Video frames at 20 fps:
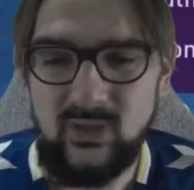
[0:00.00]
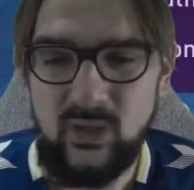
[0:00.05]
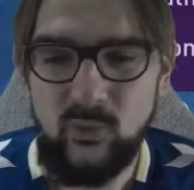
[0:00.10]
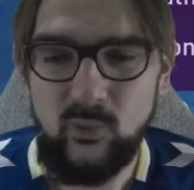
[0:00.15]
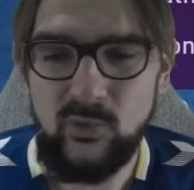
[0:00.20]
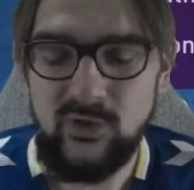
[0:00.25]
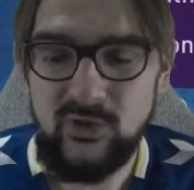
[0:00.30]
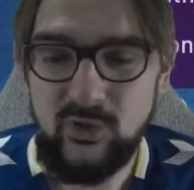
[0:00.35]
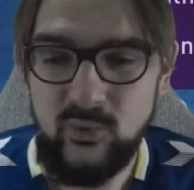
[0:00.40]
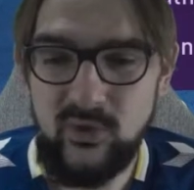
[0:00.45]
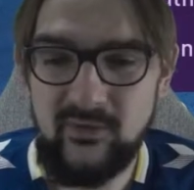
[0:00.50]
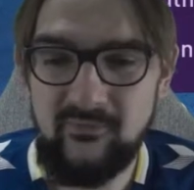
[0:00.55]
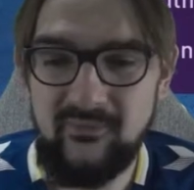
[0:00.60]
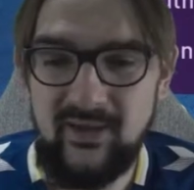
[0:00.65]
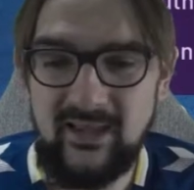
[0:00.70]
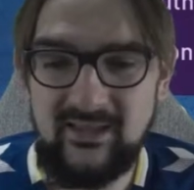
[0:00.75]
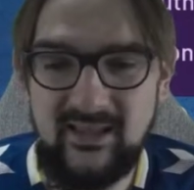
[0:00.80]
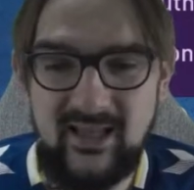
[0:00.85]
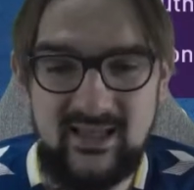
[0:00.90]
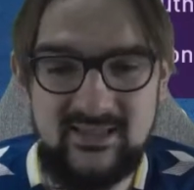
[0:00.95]
We're doing
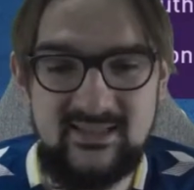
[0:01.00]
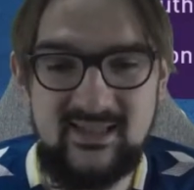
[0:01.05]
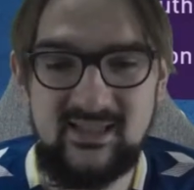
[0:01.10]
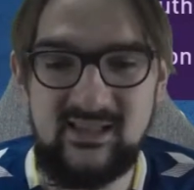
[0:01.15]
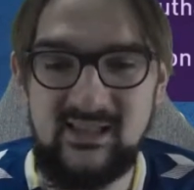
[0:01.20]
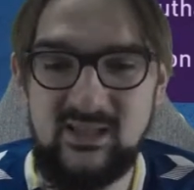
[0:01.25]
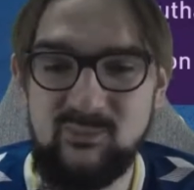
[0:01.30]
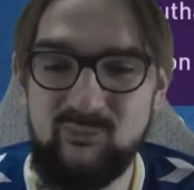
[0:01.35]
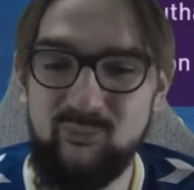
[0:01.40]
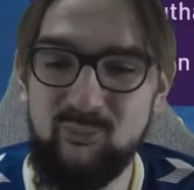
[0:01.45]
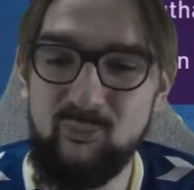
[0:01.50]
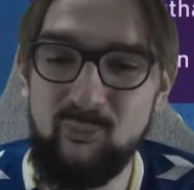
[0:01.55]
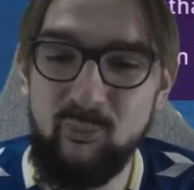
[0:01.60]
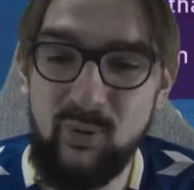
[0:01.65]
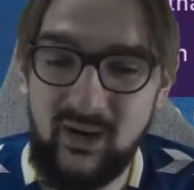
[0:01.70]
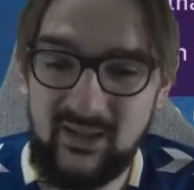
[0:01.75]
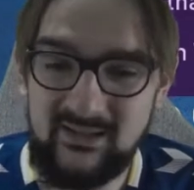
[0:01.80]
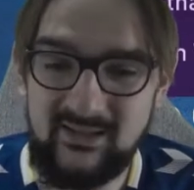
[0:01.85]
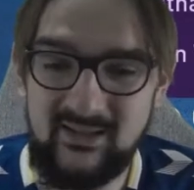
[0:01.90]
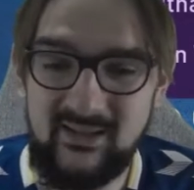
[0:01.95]
fantastically,
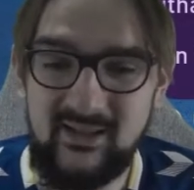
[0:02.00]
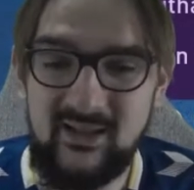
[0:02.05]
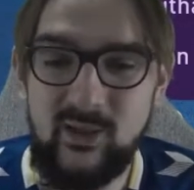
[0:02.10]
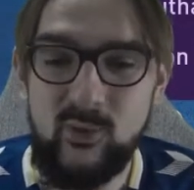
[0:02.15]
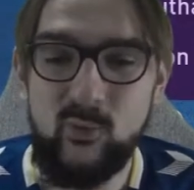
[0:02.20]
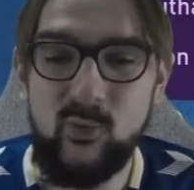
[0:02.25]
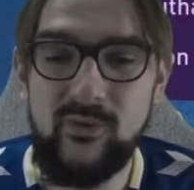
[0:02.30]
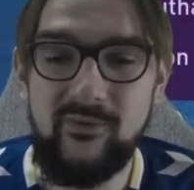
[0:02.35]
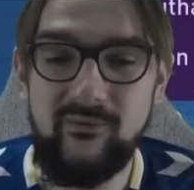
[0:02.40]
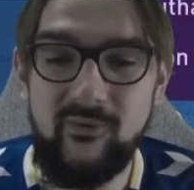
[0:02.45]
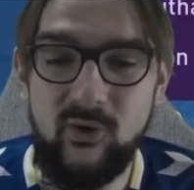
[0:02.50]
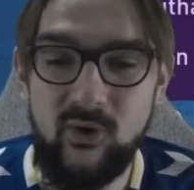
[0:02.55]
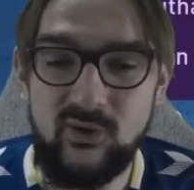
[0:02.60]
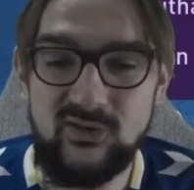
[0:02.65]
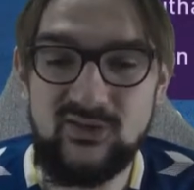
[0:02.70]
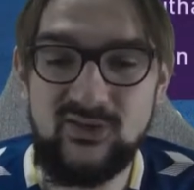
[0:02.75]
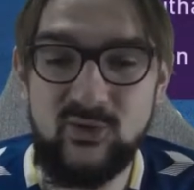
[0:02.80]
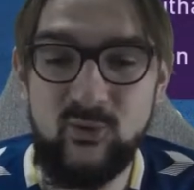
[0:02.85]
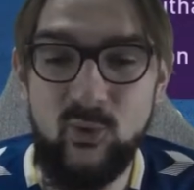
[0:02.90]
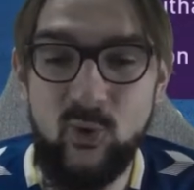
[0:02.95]
but we've
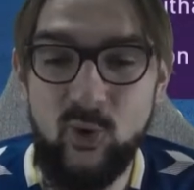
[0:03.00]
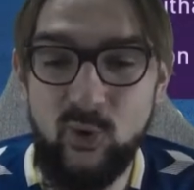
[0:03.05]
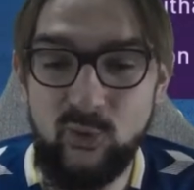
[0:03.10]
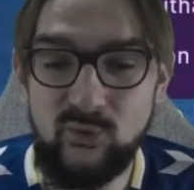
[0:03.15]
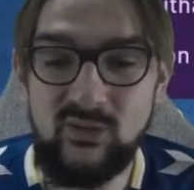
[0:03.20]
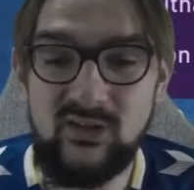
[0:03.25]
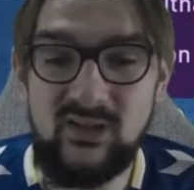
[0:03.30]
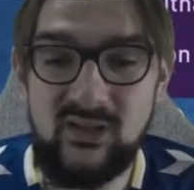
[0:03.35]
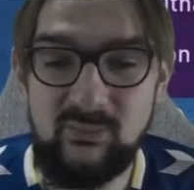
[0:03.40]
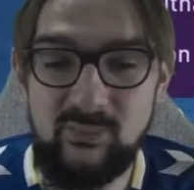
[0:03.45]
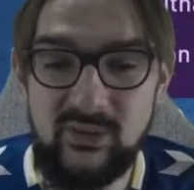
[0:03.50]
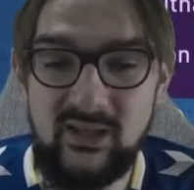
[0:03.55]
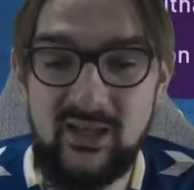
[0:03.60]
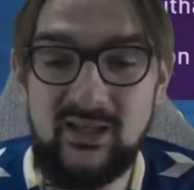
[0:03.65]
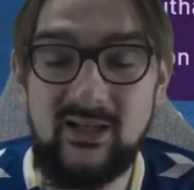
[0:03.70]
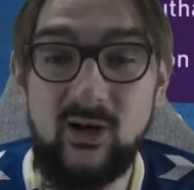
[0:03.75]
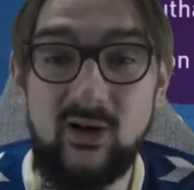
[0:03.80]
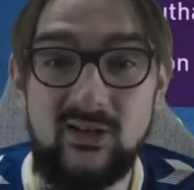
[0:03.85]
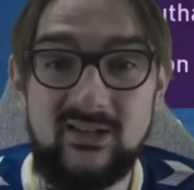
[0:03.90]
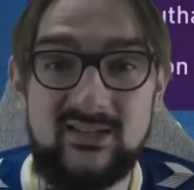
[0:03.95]
also only
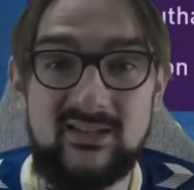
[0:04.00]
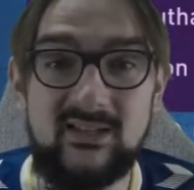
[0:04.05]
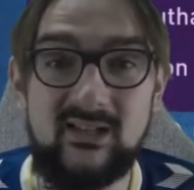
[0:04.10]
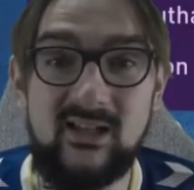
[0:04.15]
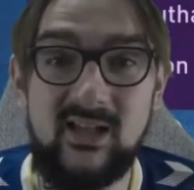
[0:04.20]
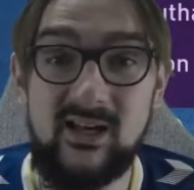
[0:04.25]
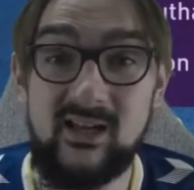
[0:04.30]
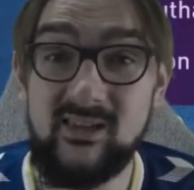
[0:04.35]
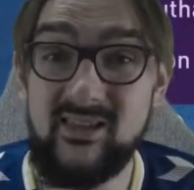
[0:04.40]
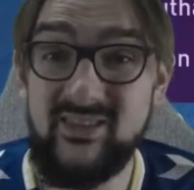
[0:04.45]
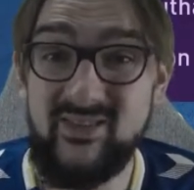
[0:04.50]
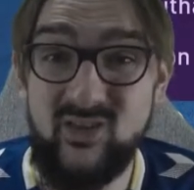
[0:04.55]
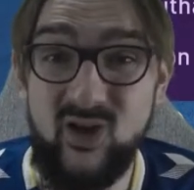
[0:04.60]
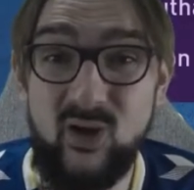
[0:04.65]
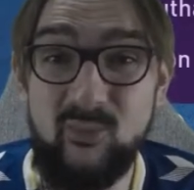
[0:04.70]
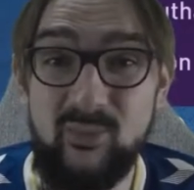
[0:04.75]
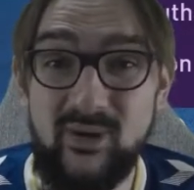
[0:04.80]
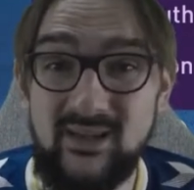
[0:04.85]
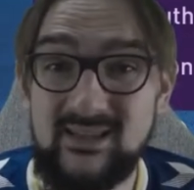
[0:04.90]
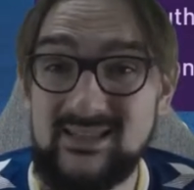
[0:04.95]
played Arsenal out of the
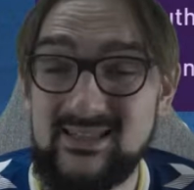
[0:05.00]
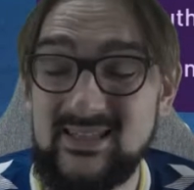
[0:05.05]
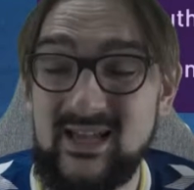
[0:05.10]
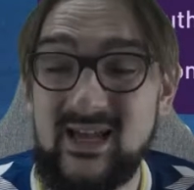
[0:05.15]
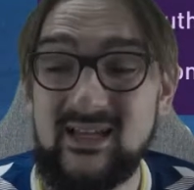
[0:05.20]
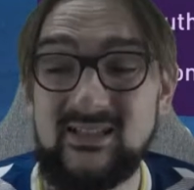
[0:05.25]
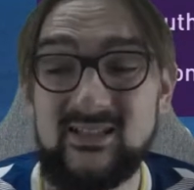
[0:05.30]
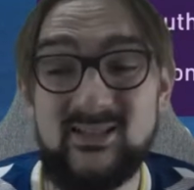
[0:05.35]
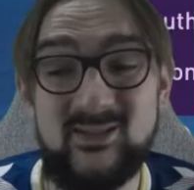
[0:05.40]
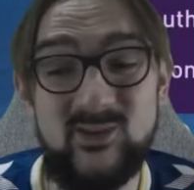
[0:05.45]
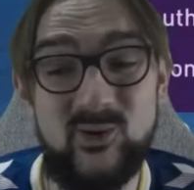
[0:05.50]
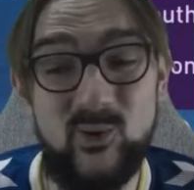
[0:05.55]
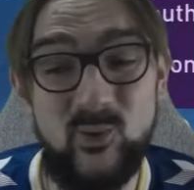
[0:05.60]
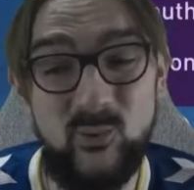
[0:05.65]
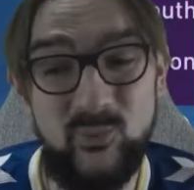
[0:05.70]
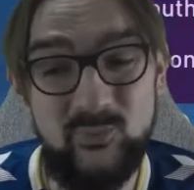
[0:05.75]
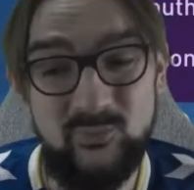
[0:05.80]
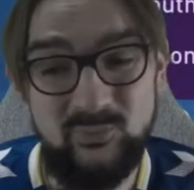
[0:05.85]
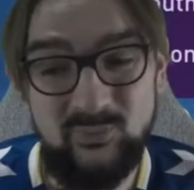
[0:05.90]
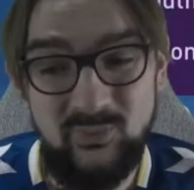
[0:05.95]
top 8 sides. So